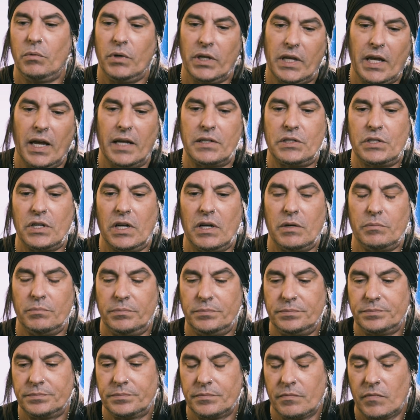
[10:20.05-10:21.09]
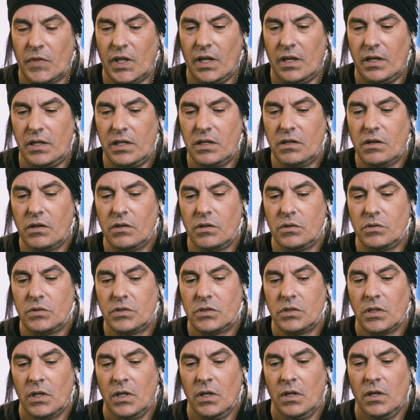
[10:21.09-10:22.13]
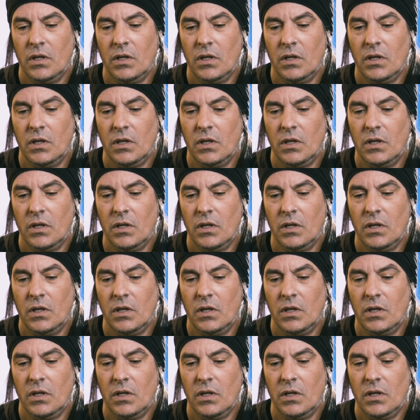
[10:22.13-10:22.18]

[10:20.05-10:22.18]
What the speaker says: We catch up, and he goes,